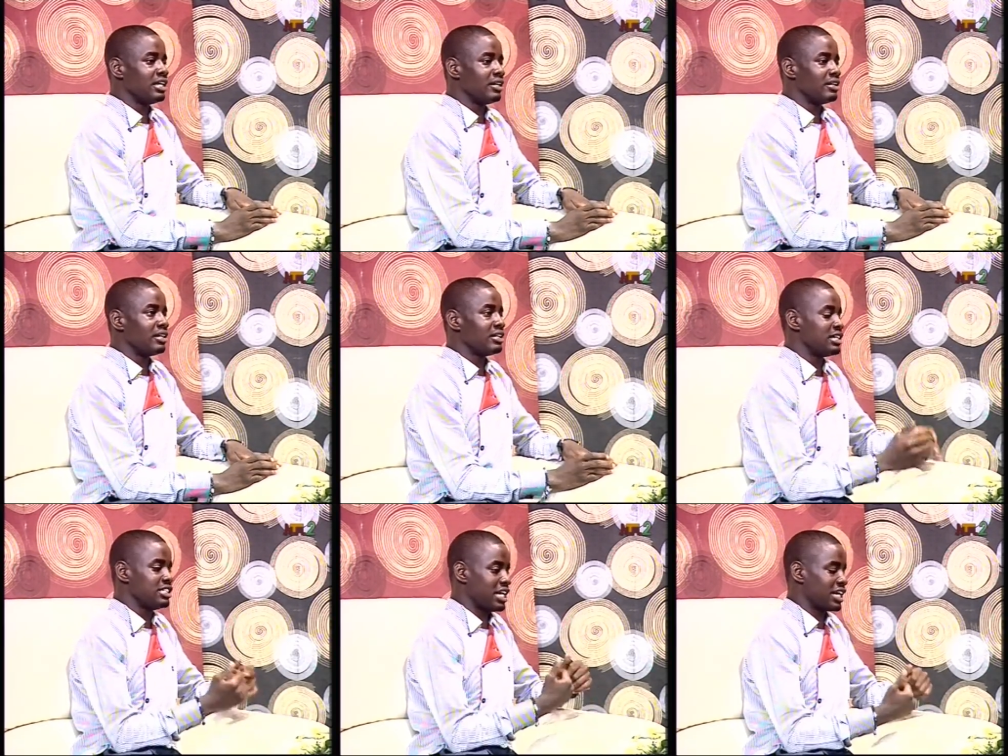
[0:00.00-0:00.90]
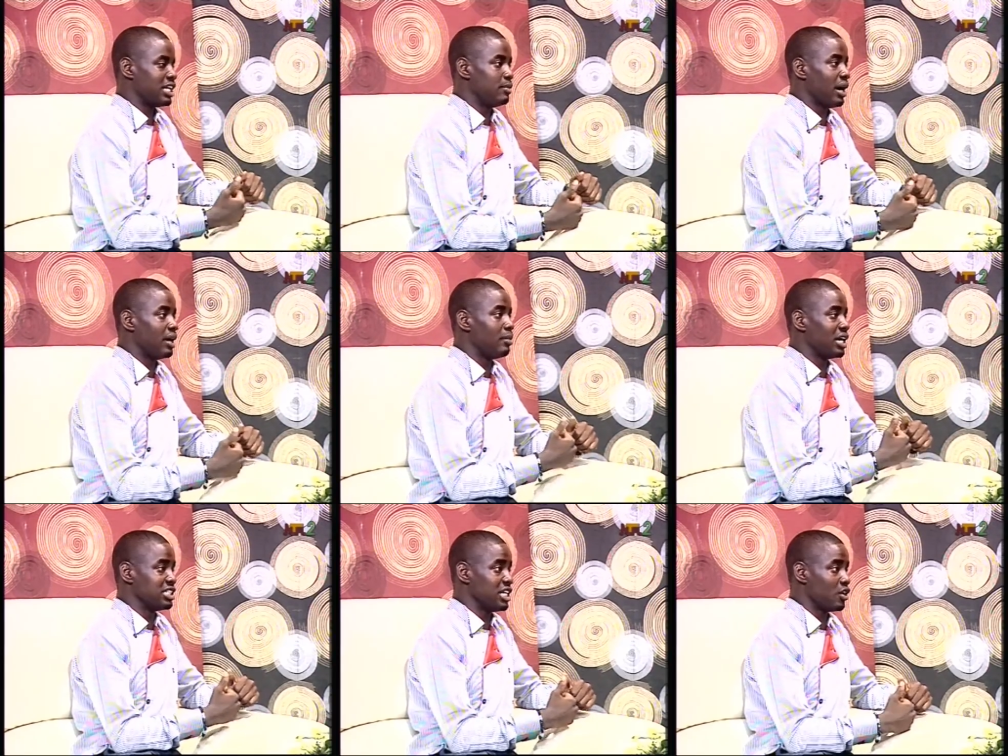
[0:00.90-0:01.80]
a leather jacket by
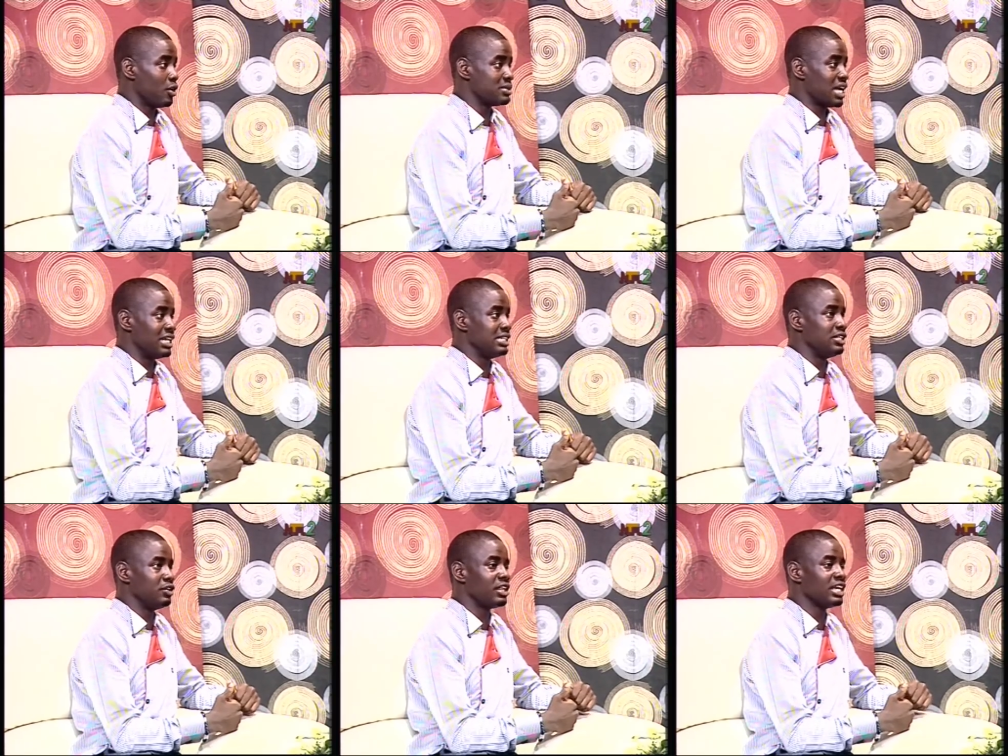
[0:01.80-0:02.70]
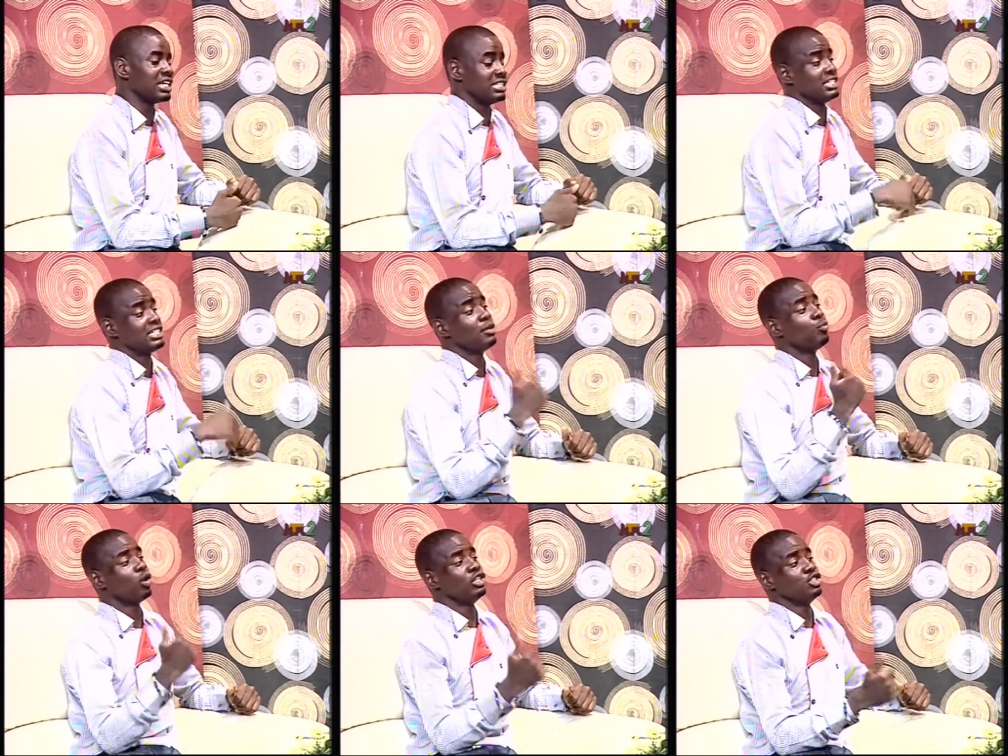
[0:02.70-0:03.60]
Marc Jacobs and you think it's the
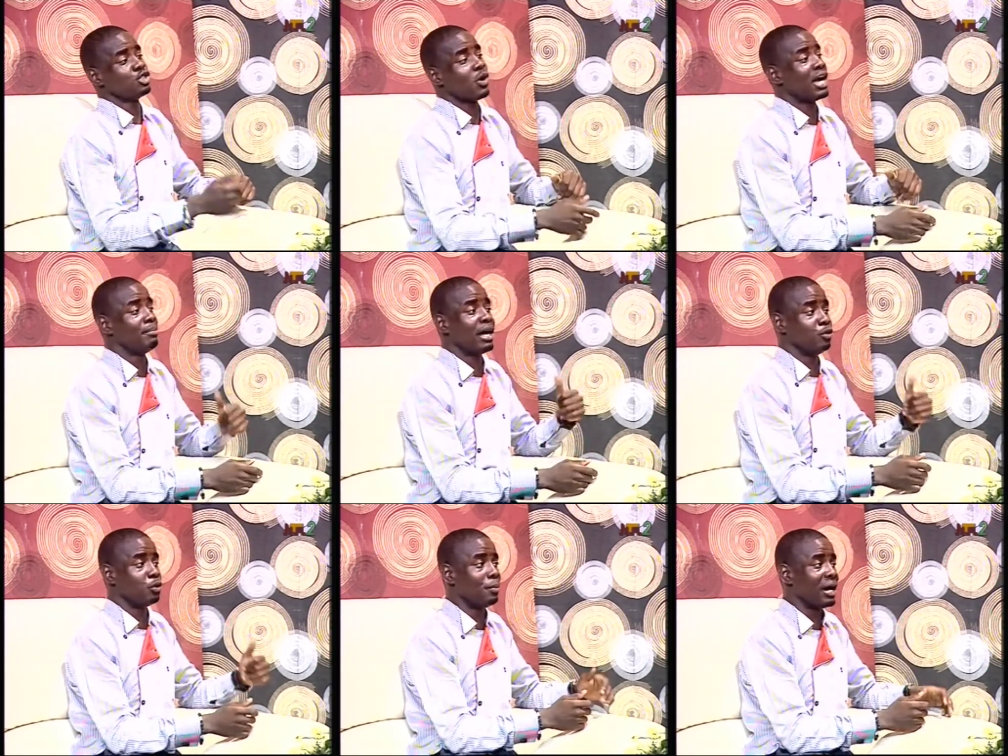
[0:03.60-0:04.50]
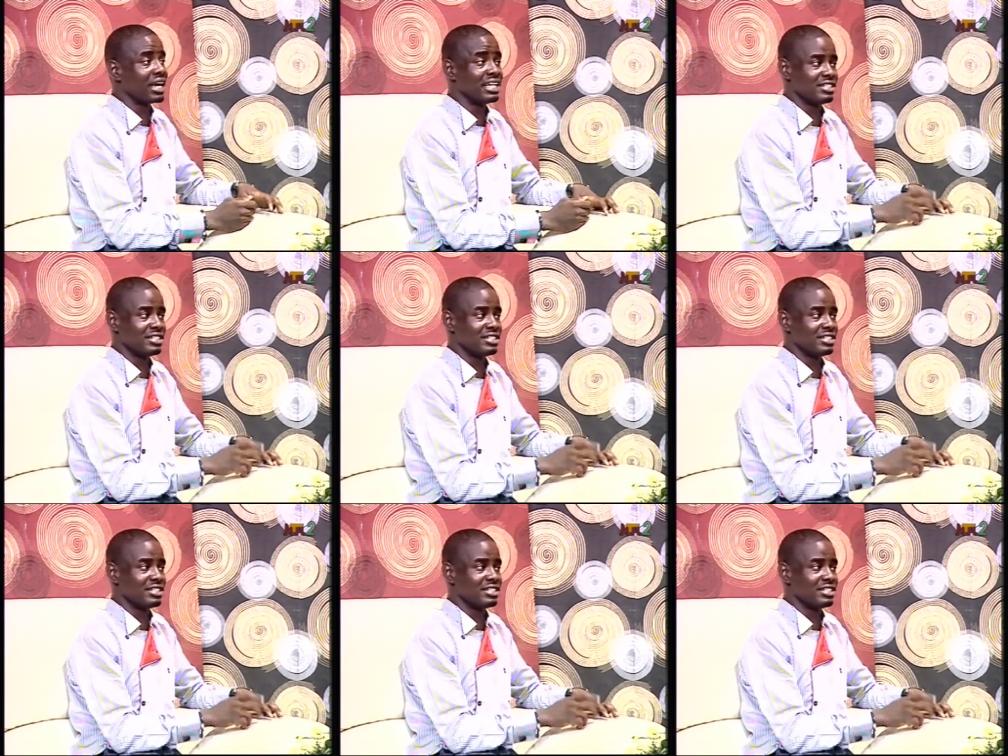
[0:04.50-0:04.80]
same one you saw at Balogun Market.